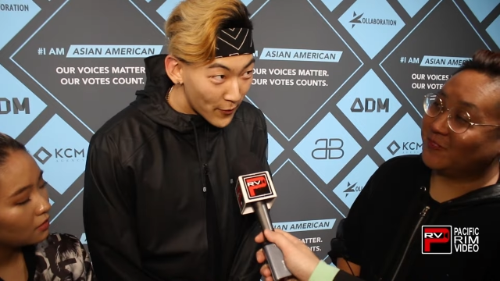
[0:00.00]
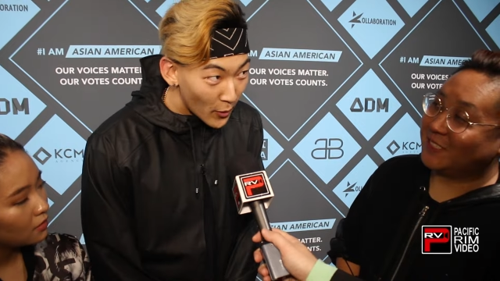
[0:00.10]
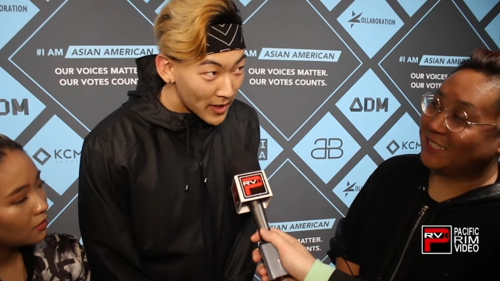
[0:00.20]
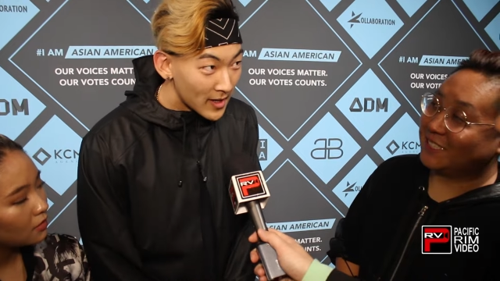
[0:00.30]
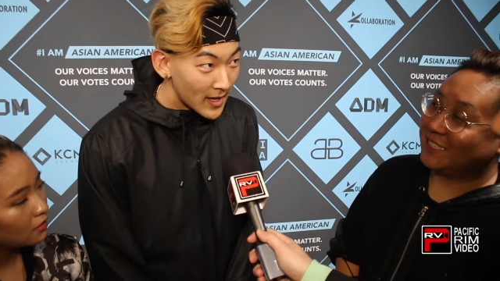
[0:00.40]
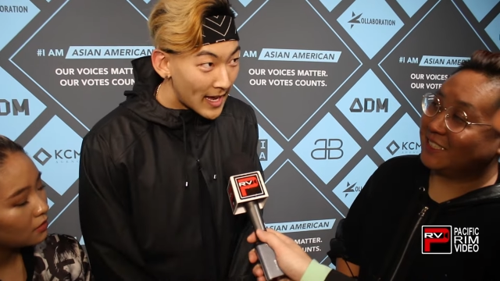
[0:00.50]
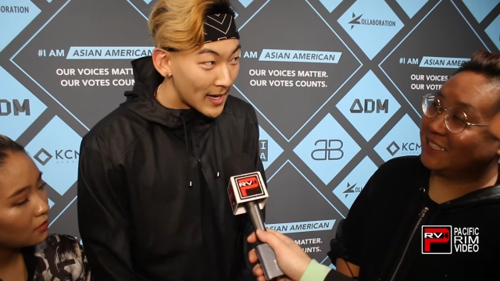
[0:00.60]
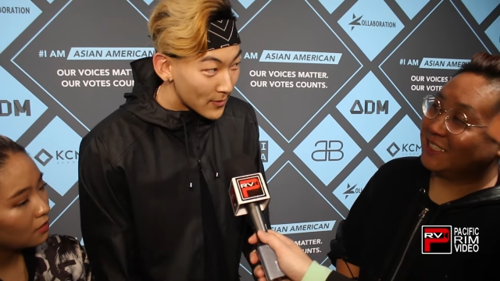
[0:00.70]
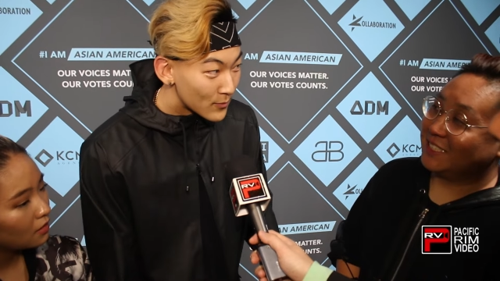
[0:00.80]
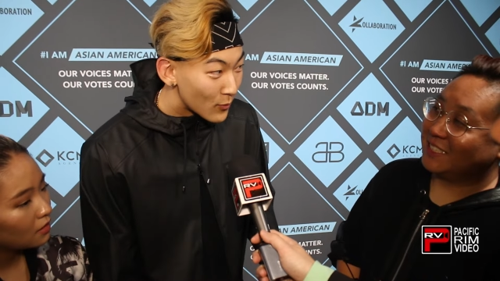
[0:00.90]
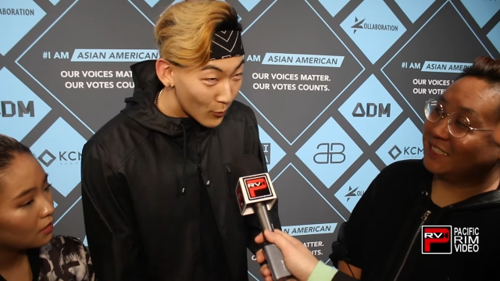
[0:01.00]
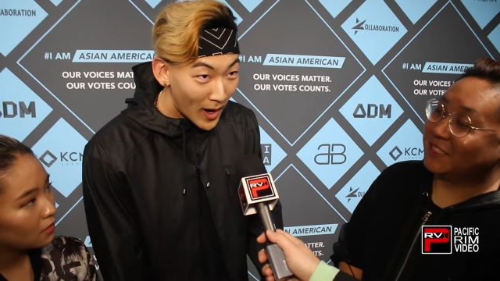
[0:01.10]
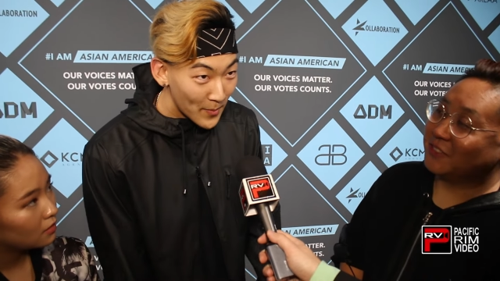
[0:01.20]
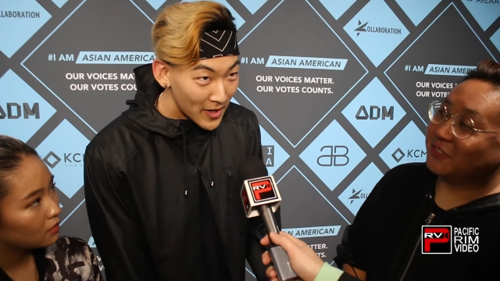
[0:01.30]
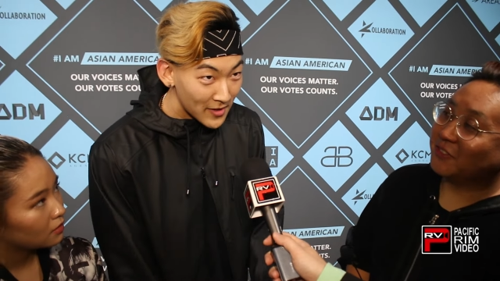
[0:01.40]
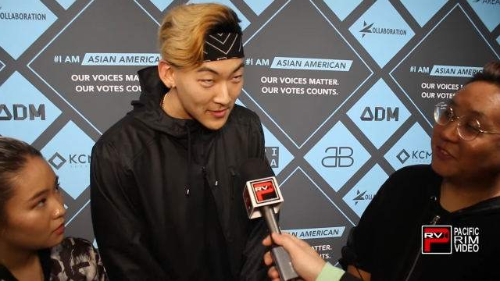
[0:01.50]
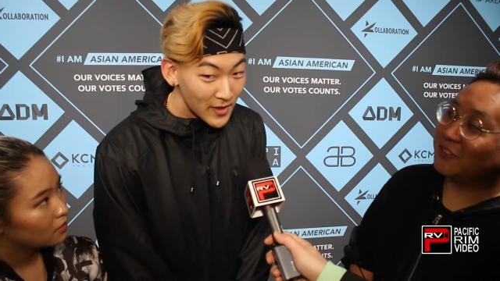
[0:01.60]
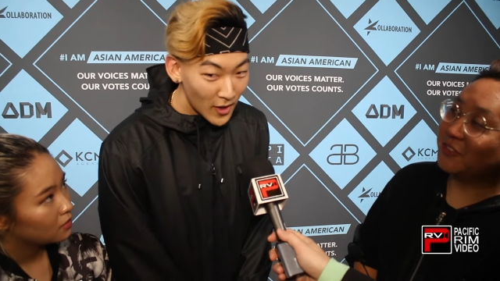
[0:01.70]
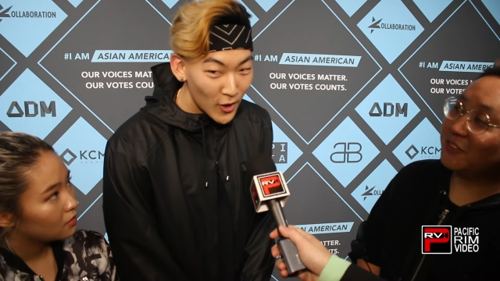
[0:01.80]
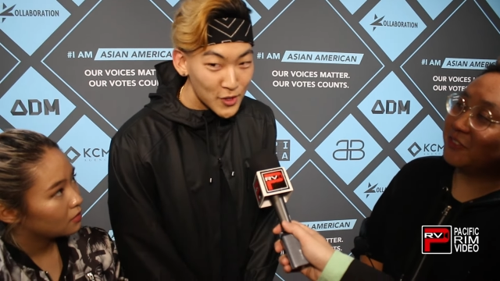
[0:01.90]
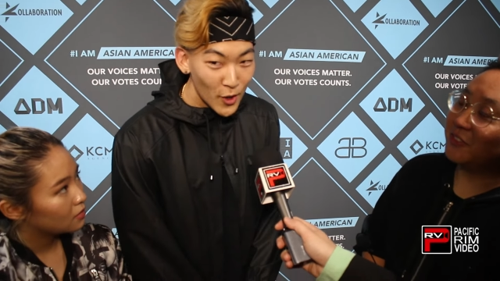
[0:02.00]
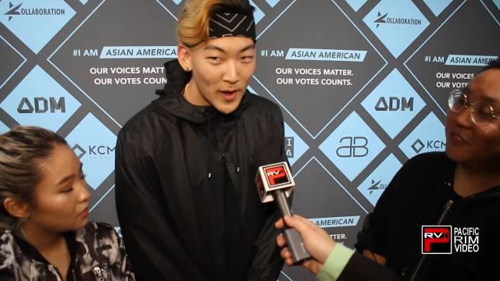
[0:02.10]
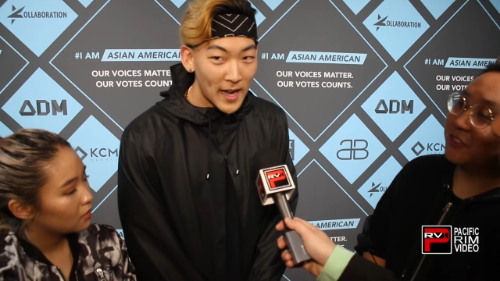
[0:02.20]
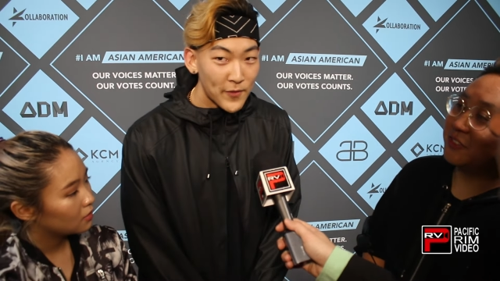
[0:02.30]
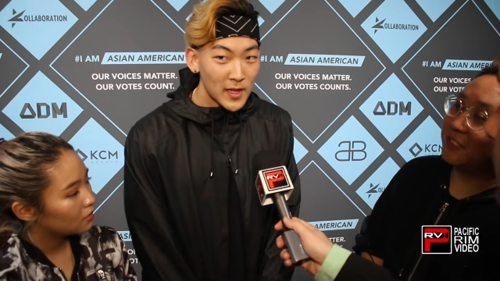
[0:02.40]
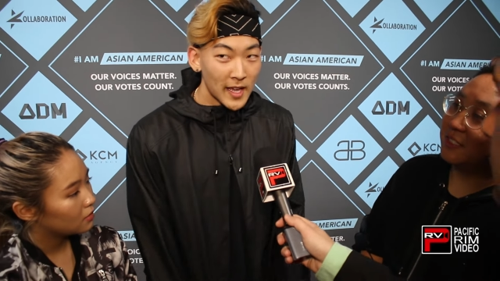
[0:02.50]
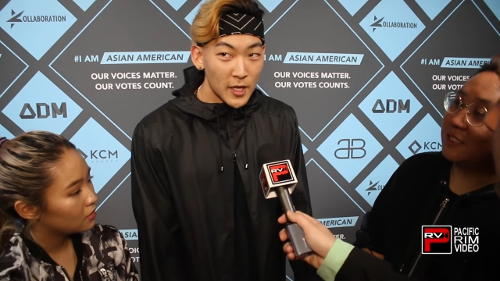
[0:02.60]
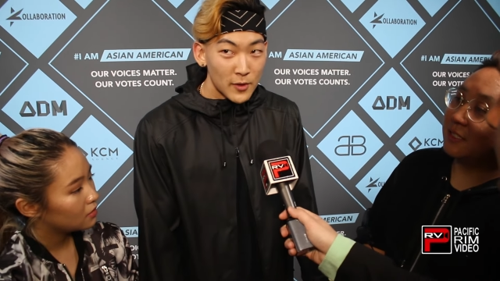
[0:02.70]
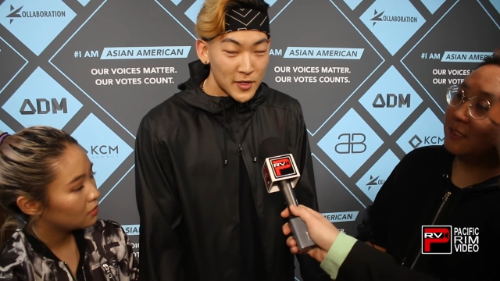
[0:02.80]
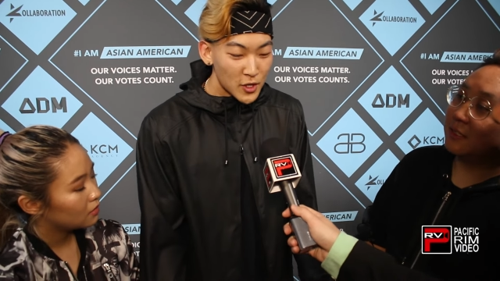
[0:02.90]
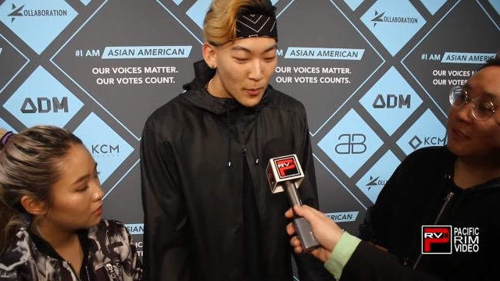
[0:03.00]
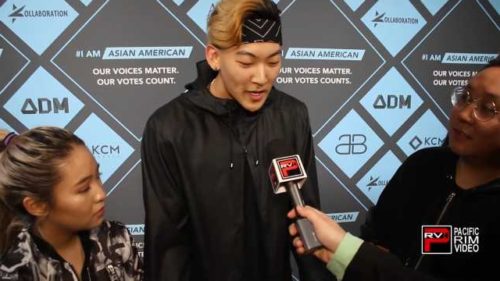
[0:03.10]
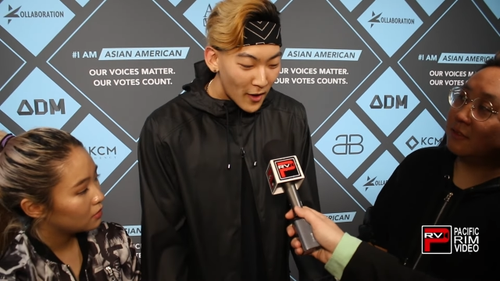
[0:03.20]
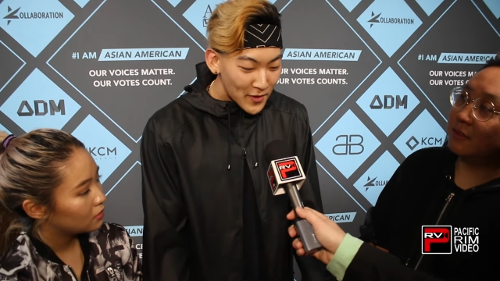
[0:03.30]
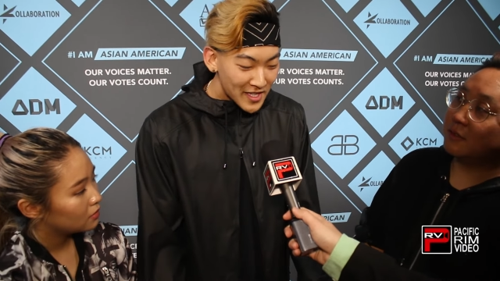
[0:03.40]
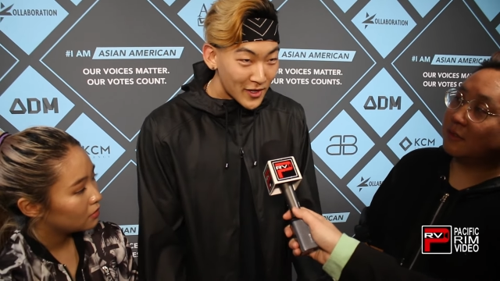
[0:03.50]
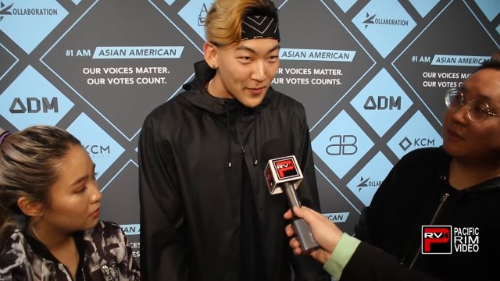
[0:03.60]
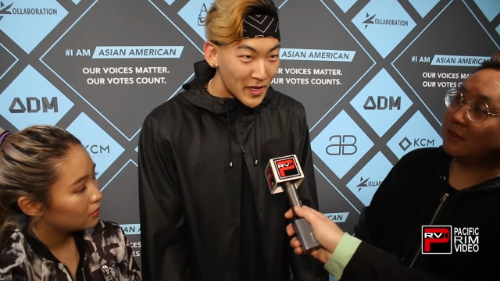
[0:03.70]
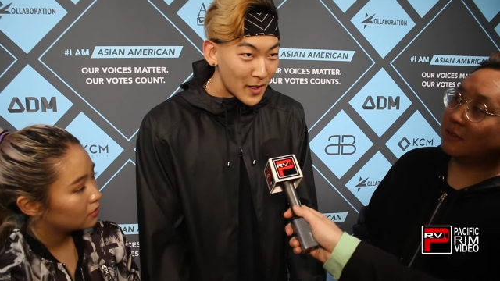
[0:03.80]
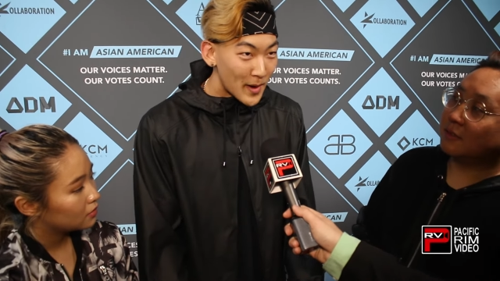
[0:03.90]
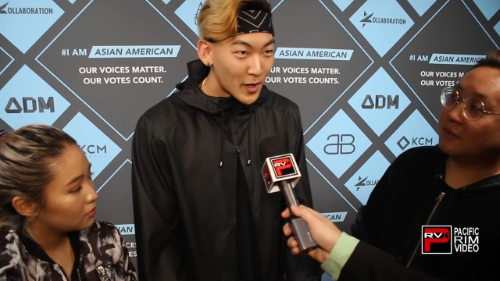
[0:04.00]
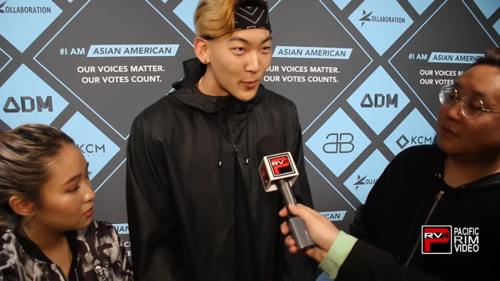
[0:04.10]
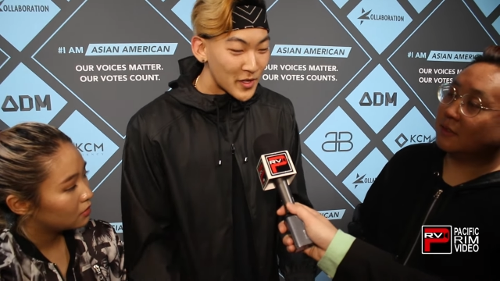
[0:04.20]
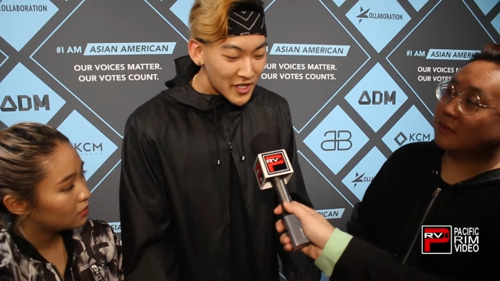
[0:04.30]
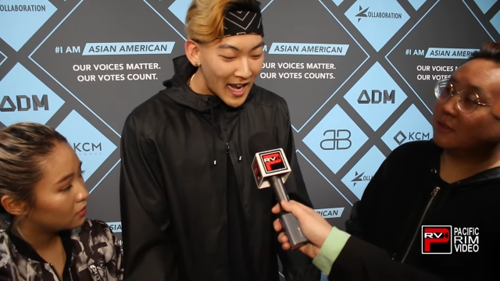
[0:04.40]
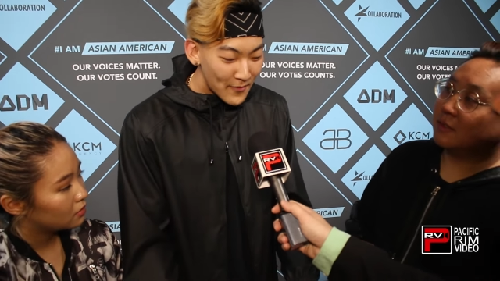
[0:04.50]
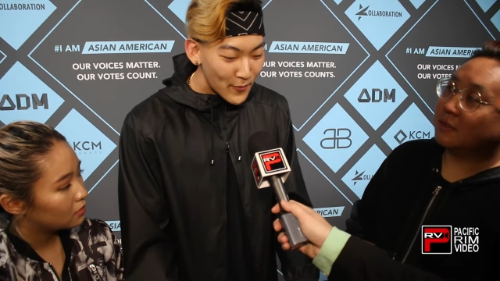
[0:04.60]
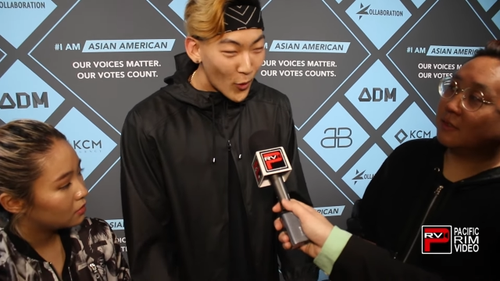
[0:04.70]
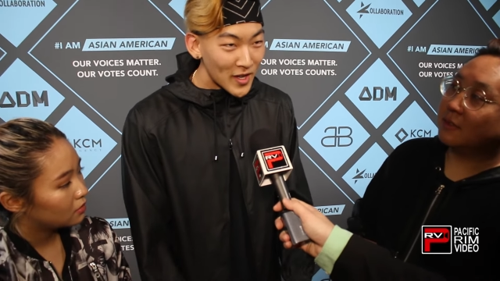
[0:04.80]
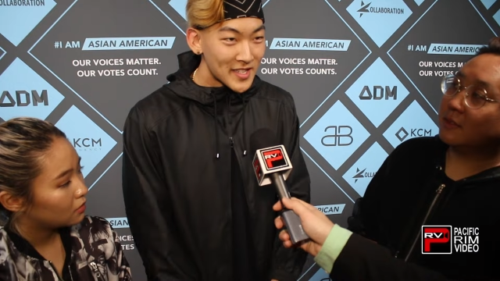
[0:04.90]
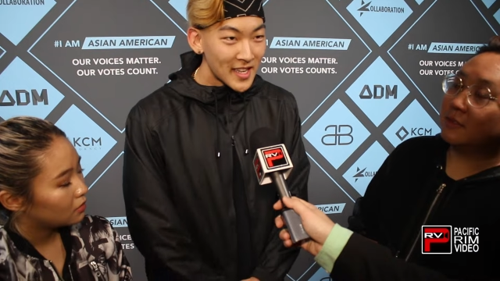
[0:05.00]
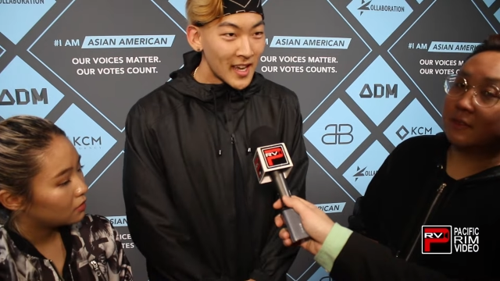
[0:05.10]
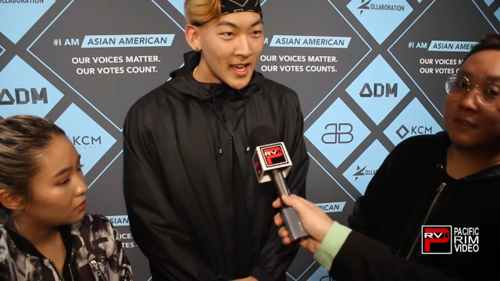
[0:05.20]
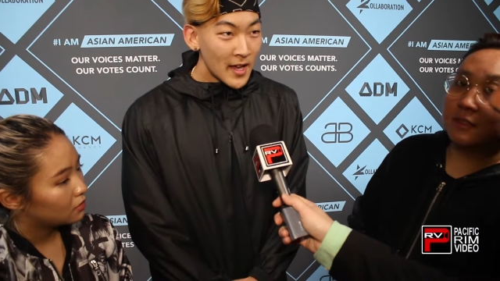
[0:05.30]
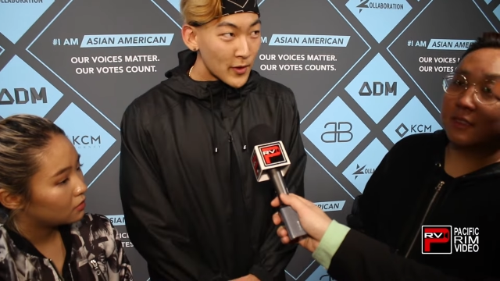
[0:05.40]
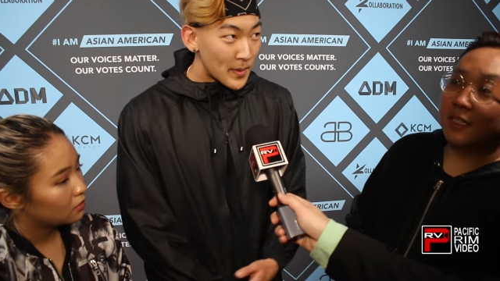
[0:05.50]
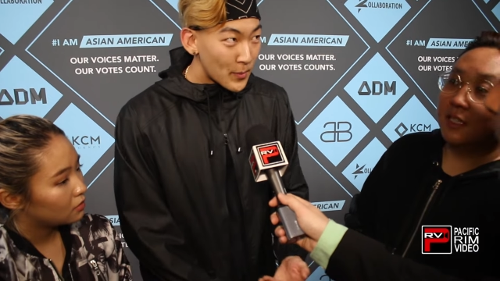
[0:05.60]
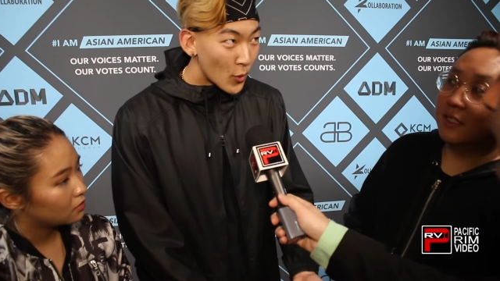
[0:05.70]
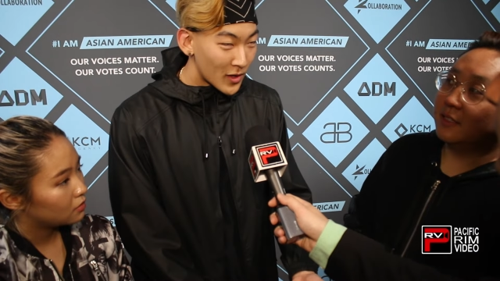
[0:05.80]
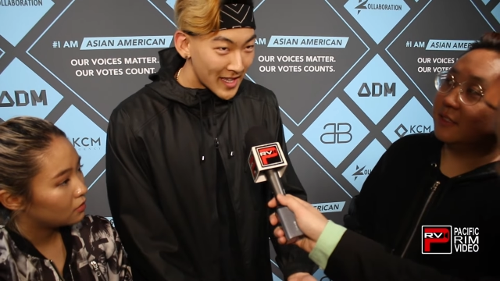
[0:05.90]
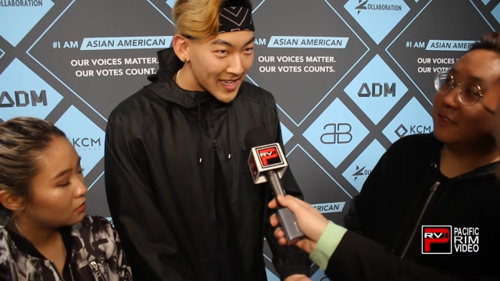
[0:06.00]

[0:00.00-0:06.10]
Speaker 1: are voting, and why I'm here also. And I feel like, you know, there's so many of us here living in America, we should have a voice for the people who are